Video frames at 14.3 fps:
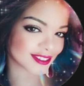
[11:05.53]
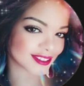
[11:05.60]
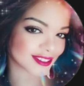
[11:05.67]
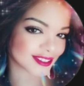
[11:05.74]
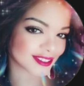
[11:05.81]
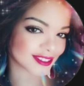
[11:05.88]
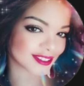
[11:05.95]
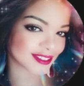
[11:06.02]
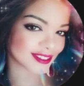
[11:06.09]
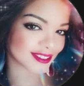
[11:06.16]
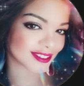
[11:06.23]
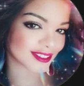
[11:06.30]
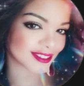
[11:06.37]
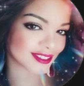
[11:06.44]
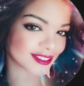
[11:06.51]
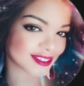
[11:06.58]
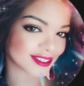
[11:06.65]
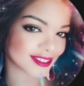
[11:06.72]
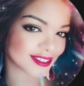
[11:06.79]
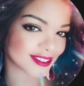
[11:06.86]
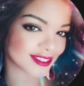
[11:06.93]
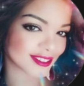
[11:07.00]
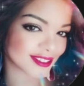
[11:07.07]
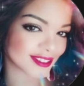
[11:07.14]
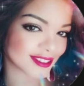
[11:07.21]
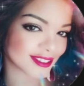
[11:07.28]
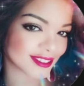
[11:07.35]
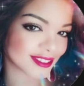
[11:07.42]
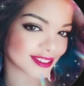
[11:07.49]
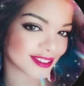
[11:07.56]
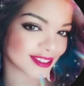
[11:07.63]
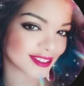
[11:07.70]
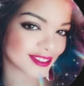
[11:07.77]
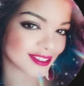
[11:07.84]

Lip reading: Nothing is said.